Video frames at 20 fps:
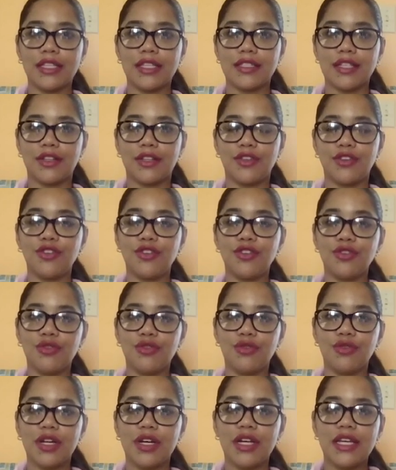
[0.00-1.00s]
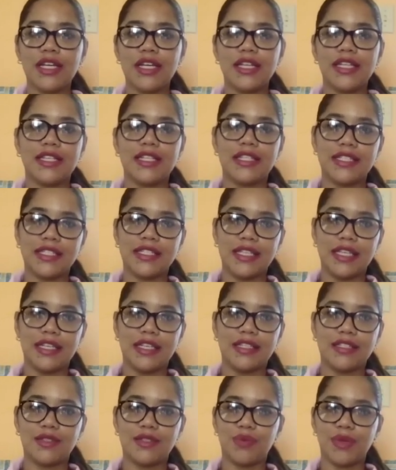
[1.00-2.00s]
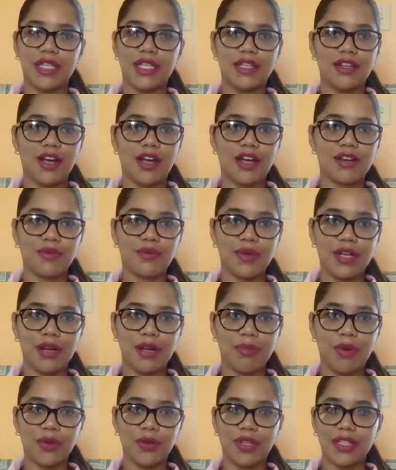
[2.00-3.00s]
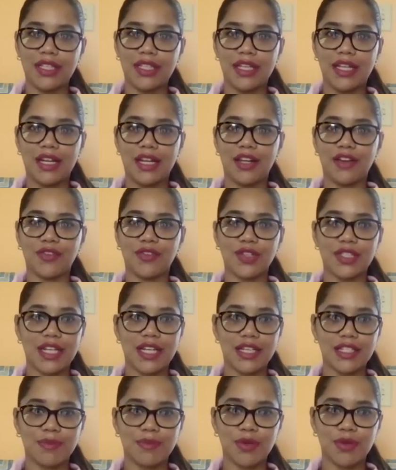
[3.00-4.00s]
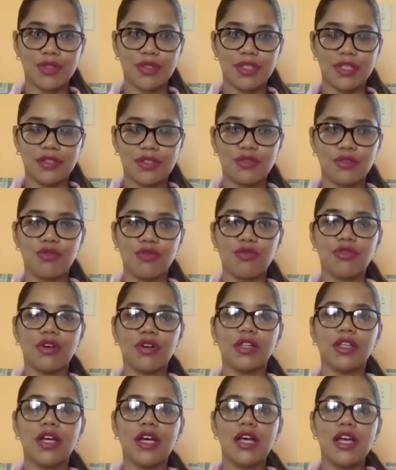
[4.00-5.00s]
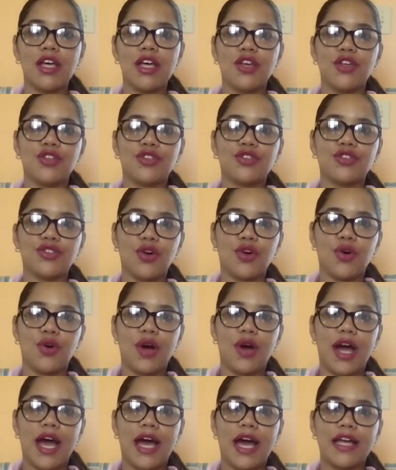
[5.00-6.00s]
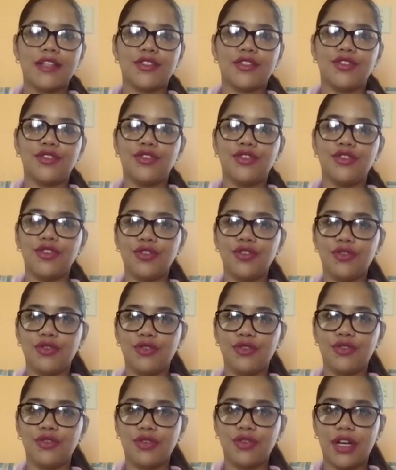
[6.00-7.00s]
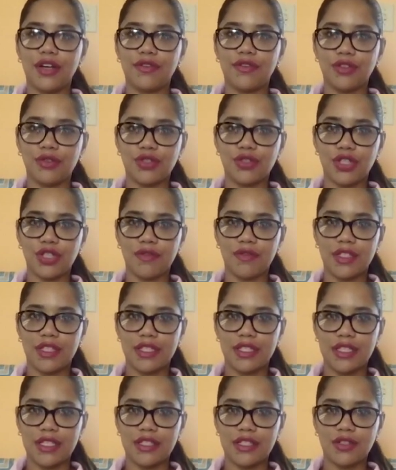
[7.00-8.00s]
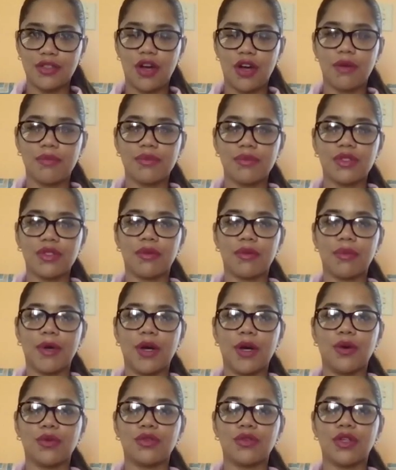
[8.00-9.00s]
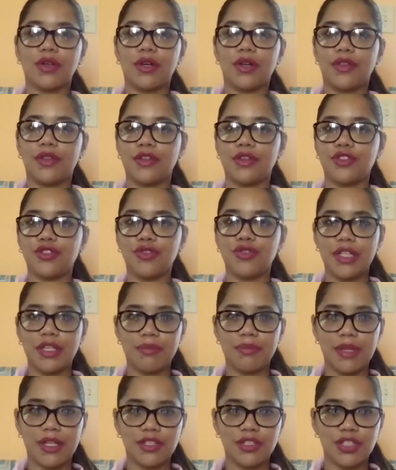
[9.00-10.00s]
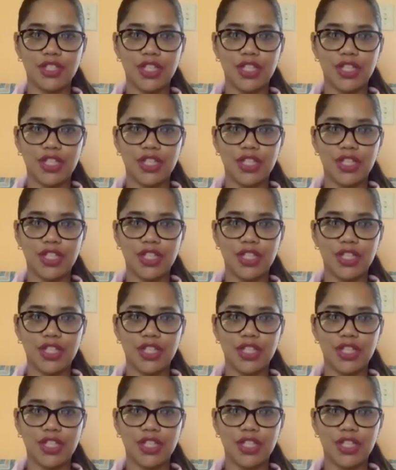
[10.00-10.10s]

it's a new disease. We did not read about it in any of our textbooks at school. So as new evolution of a disease comes about, the treatment